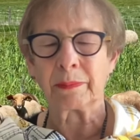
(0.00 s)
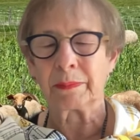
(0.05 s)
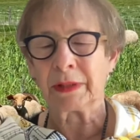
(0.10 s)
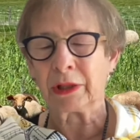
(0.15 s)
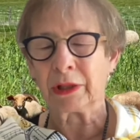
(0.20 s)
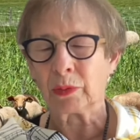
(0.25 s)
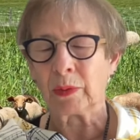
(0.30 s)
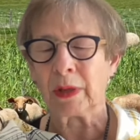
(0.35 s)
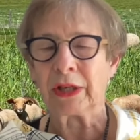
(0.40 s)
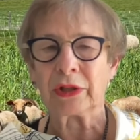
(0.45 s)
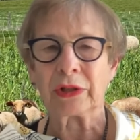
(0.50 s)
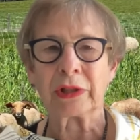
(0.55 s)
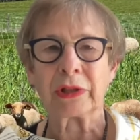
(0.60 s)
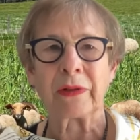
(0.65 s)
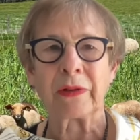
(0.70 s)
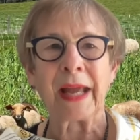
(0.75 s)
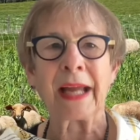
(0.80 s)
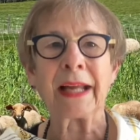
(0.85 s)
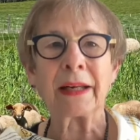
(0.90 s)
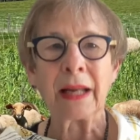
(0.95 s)
situation so
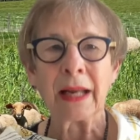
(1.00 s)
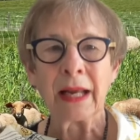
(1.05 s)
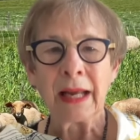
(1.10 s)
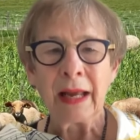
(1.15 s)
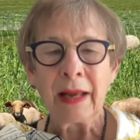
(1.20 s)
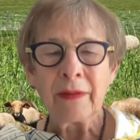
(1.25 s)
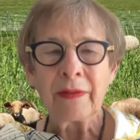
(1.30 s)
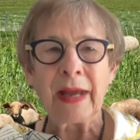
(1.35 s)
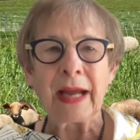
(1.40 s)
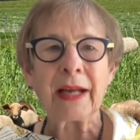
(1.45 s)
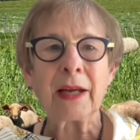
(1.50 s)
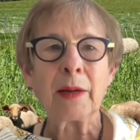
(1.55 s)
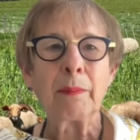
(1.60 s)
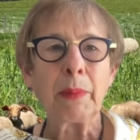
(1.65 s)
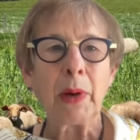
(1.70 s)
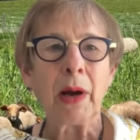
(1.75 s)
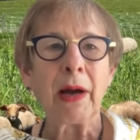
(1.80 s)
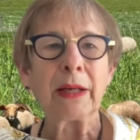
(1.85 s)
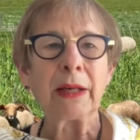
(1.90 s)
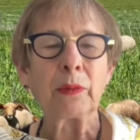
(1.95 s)
that that
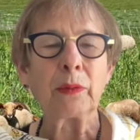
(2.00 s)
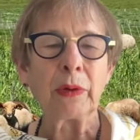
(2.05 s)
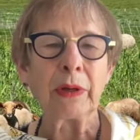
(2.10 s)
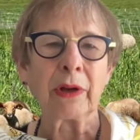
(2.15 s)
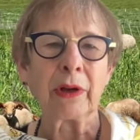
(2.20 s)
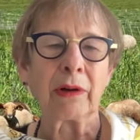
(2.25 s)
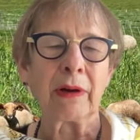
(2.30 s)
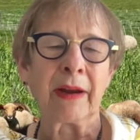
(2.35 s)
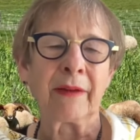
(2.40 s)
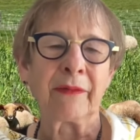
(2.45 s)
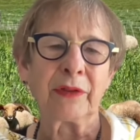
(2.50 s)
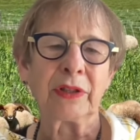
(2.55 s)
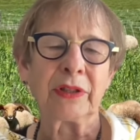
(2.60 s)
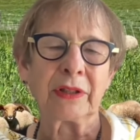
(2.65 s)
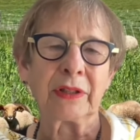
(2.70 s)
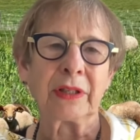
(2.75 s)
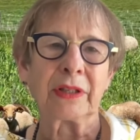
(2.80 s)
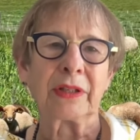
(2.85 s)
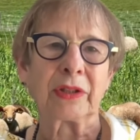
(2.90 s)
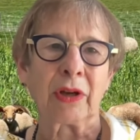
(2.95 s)
combined with our efforts
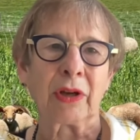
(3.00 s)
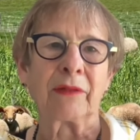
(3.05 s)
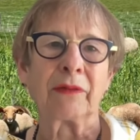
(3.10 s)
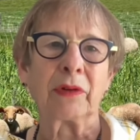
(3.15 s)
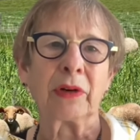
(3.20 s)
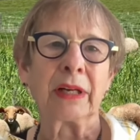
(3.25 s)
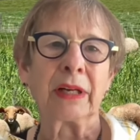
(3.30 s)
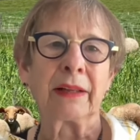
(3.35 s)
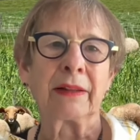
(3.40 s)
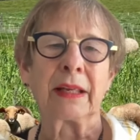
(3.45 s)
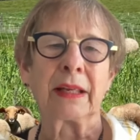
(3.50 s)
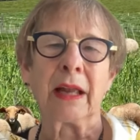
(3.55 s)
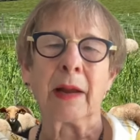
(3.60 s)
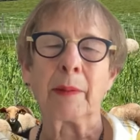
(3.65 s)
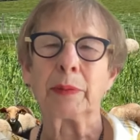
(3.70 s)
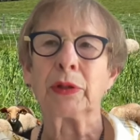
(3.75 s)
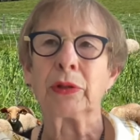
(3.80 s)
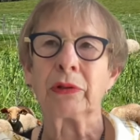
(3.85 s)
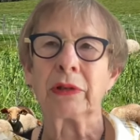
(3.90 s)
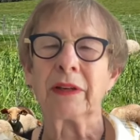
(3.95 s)
in discovery and the
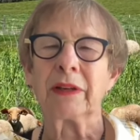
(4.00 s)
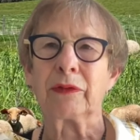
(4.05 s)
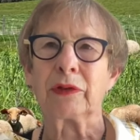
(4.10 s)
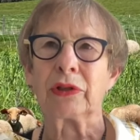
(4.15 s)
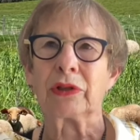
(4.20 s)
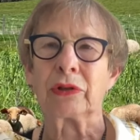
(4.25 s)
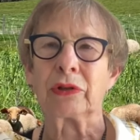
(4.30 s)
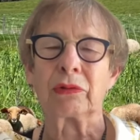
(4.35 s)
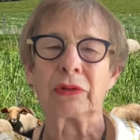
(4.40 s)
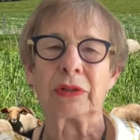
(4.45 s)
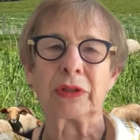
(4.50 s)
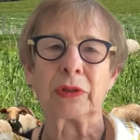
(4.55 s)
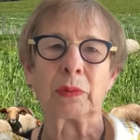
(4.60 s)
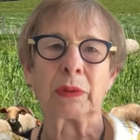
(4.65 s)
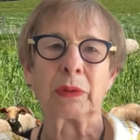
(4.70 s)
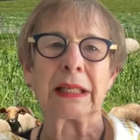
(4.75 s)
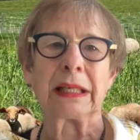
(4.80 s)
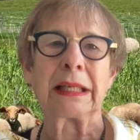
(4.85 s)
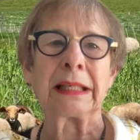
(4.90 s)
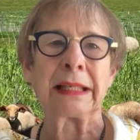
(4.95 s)
opportunity for students to
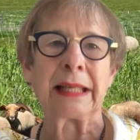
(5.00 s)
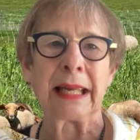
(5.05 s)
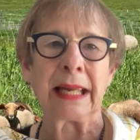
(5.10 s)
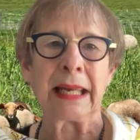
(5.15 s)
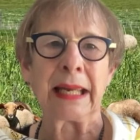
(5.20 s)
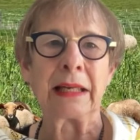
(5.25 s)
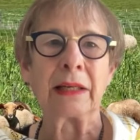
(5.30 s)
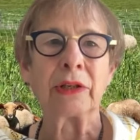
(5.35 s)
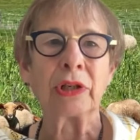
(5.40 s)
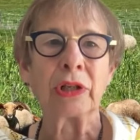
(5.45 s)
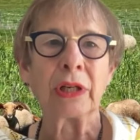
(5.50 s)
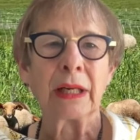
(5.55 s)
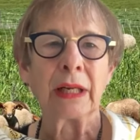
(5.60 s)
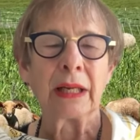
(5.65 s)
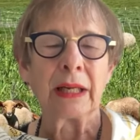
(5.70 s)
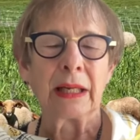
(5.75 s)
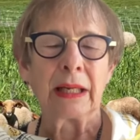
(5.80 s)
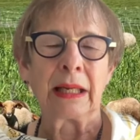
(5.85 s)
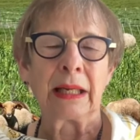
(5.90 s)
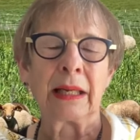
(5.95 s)
really engage
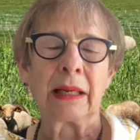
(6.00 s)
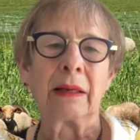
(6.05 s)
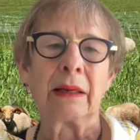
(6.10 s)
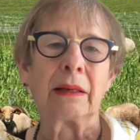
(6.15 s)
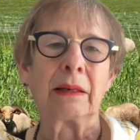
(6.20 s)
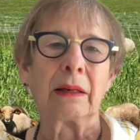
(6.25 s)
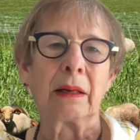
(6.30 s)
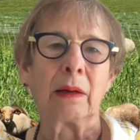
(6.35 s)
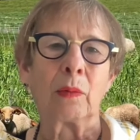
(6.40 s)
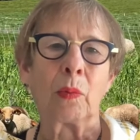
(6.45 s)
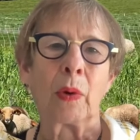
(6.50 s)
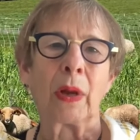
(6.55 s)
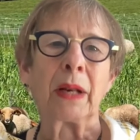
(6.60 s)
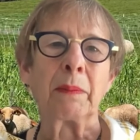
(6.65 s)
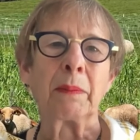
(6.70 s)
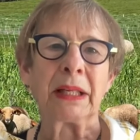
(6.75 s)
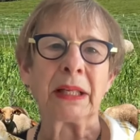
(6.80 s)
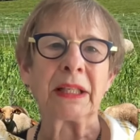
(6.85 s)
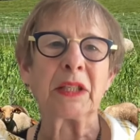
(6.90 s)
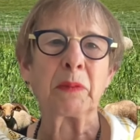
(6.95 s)
in what it
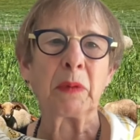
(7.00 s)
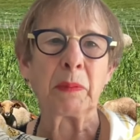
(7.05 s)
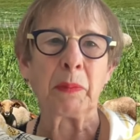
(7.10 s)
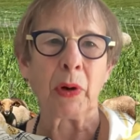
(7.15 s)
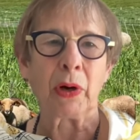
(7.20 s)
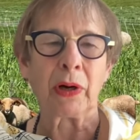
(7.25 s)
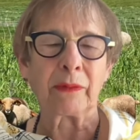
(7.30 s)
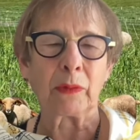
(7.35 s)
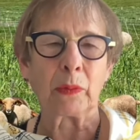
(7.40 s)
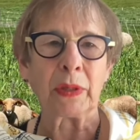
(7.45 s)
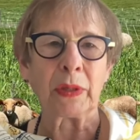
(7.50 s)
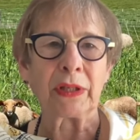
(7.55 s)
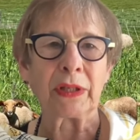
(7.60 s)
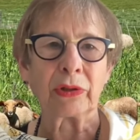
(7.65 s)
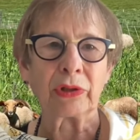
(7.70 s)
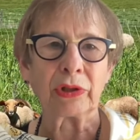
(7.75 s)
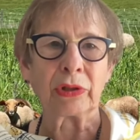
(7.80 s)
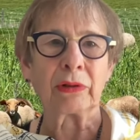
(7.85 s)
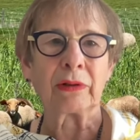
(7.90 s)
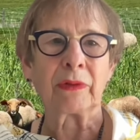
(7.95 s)
means to be part of a
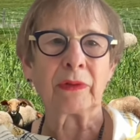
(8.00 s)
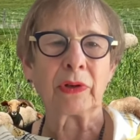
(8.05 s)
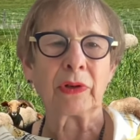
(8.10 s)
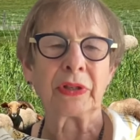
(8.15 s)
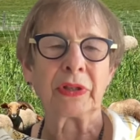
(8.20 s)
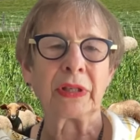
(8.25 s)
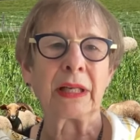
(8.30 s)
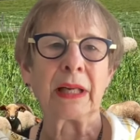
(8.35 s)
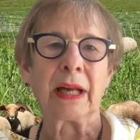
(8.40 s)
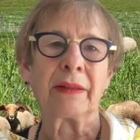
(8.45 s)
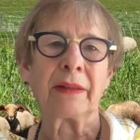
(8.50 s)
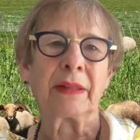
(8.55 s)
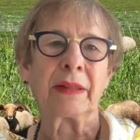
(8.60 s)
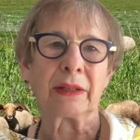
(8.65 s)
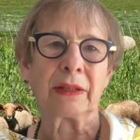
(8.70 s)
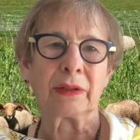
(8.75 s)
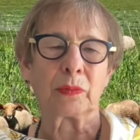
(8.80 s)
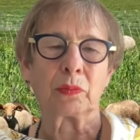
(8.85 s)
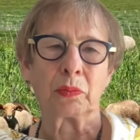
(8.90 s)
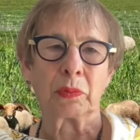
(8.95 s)
research university i think
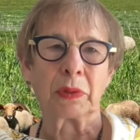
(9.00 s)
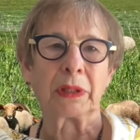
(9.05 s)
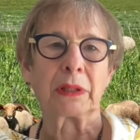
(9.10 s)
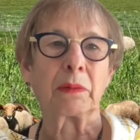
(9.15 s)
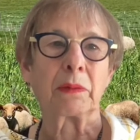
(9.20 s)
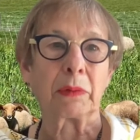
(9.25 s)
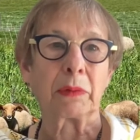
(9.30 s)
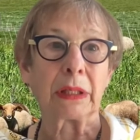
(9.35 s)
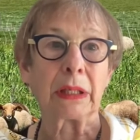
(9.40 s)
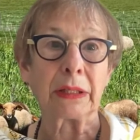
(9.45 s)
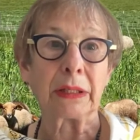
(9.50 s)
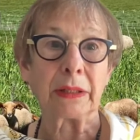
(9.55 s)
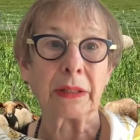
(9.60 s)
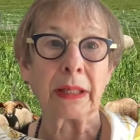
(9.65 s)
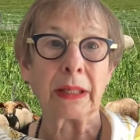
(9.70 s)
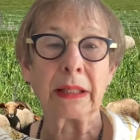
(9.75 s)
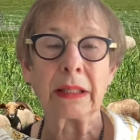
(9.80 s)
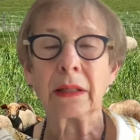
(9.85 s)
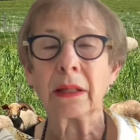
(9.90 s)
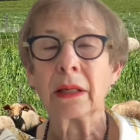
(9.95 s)
is really really
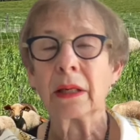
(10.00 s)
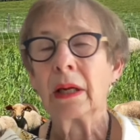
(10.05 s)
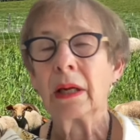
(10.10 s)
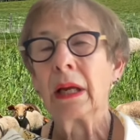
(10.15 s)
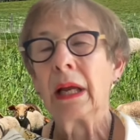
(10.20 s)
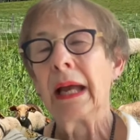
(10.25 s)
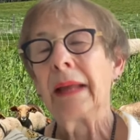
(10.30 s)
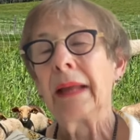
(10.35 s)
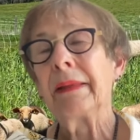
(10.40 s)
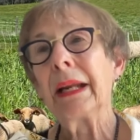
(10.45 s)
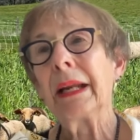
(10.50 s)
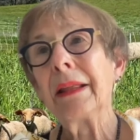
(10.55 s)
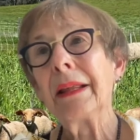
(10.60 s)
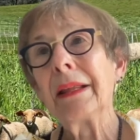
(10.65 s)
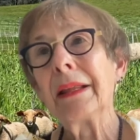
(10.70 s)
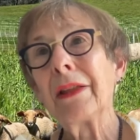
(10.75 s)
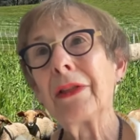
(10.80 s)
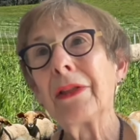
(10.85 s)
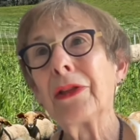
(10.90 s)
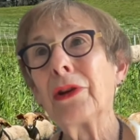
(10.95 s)
exciting and then I
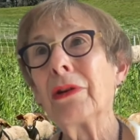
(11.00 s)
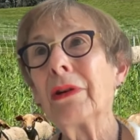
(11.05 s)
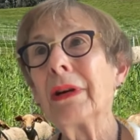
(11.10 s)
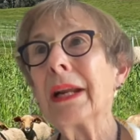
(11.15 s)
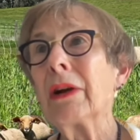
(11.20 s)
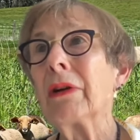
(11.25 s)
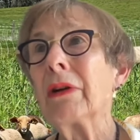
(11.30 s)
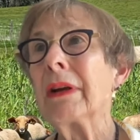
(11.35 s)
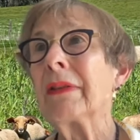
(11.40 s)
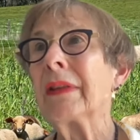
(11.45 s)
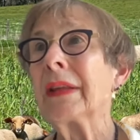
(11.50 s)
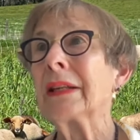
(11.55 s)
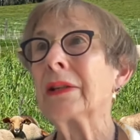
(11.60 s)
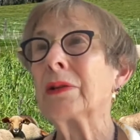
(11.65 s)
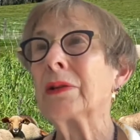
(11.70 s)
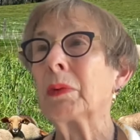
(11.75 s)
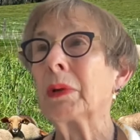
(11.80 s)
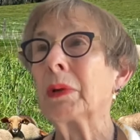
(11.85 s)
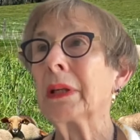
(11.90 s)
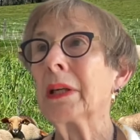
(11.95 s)
think the third area that
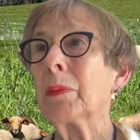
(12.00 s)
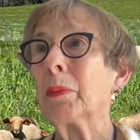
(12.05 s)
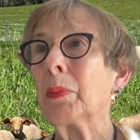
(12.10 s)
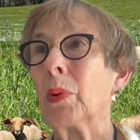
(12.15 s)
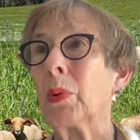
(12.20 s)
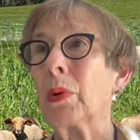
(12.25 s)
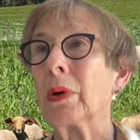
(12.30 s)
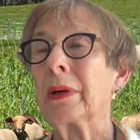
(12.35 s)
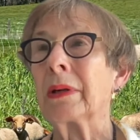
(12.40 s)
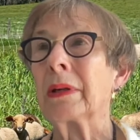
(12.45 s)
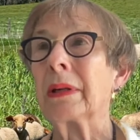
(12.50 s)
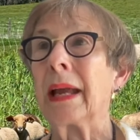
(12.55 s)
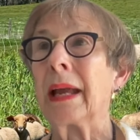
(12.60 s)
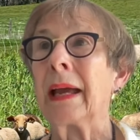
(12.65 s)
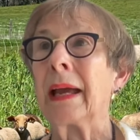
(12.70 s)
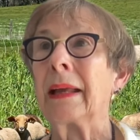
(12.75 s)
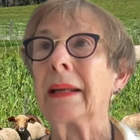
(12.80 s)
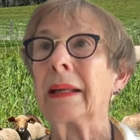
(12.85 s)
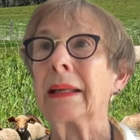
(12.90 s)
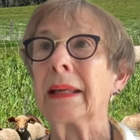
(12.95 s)
is really important,
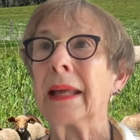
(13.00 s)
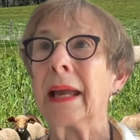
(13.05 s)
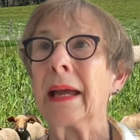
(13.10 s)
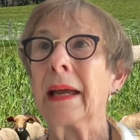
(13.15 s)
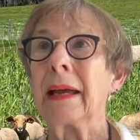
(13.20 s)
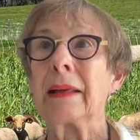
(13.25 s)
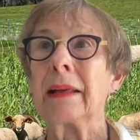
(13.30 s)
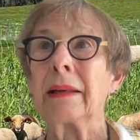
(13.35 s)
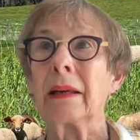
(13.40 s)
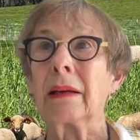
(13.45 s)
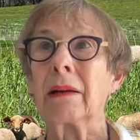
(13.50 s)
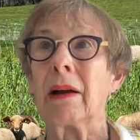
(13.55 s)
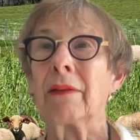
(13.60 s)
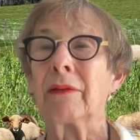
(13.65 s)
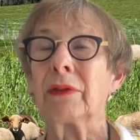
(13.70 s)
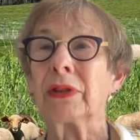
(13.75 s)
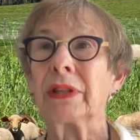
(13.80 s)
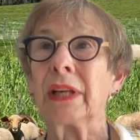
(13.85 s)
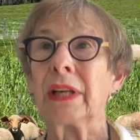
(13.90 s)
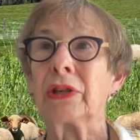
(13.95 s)
and again, a
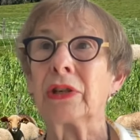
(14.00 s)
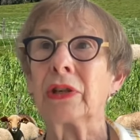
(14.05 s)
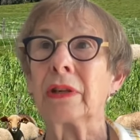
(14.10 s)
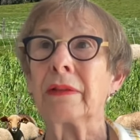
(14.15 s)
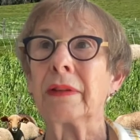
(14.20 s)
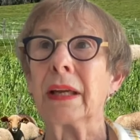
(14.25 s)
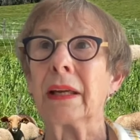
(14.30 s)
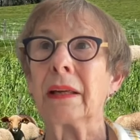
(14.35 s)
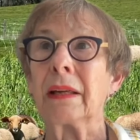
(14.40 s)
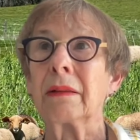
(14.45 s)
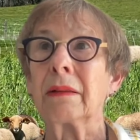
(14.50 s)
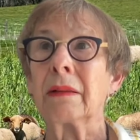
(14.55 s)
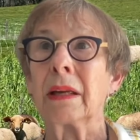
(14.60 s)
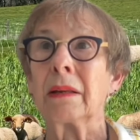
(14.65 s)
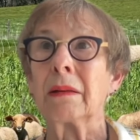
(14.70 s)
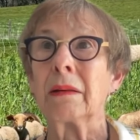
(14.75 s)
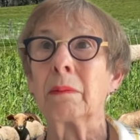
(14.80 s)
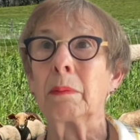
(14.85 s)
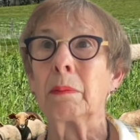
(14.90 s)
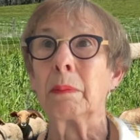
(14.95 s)
conversation that
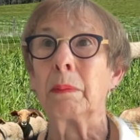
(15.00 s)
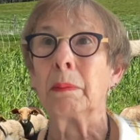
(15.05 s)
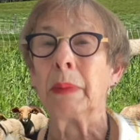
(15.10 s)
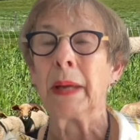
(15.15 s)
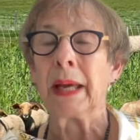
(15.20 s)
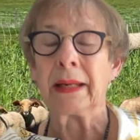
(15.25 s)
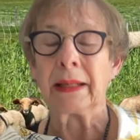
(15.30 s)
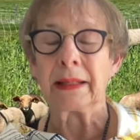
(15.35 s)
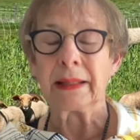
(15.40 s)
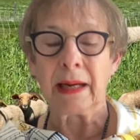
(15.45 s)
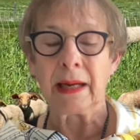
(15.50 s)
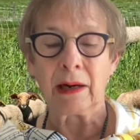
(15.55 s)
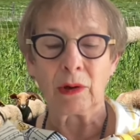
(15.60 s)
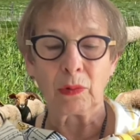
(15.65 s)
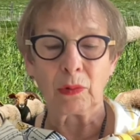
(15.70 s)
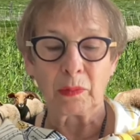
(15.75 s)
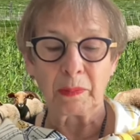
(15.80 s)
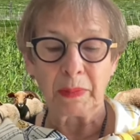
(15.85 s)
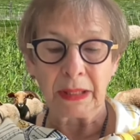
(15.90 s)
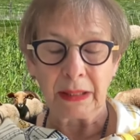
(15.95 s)
that Ben and
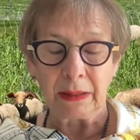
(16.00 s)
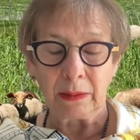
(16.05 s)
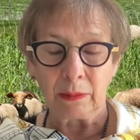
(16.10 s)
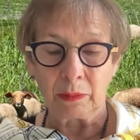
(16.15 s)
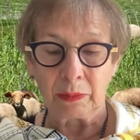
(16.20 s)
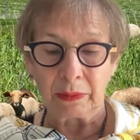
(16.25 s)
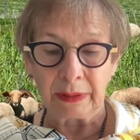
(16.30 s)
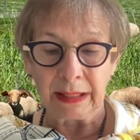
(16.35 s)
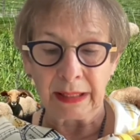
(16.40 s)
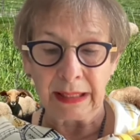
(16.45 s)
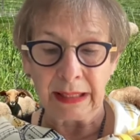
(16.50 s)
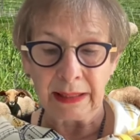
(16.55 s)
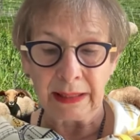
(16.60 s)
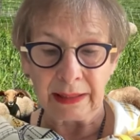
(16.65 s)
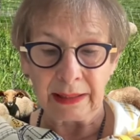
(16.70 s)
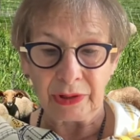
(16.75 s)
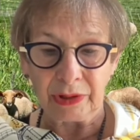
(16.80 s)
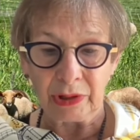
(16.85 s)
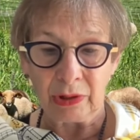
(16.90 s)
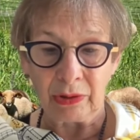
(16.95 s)
Carol will be leading
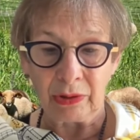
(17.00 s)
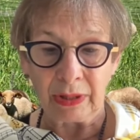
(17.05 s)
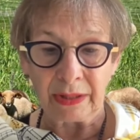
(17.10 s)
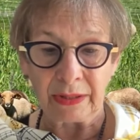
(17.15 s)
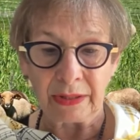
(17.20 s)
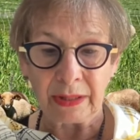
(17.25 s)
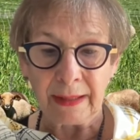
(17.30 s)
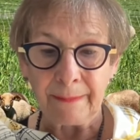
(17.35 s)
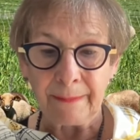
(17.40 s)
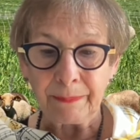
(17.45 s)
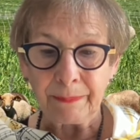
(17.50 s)
next year is